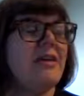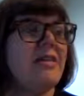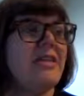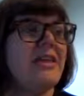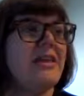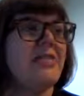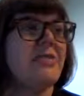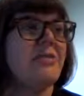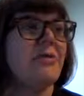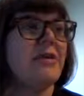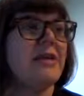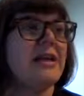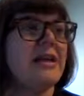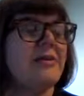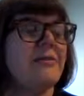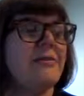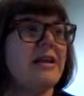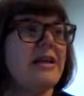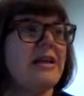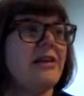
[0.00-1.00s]
the
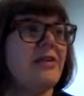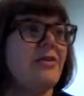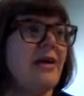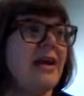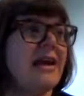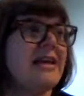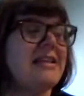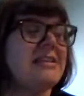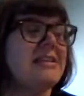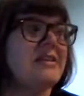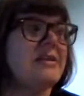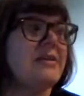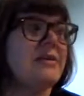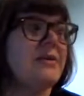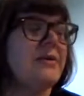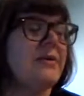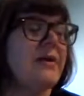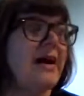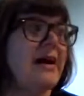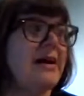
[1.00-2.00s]
authority we grant
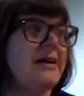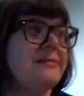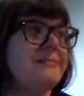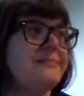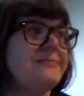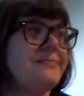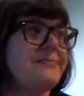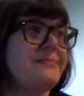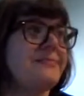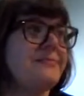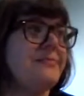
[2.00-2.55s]
to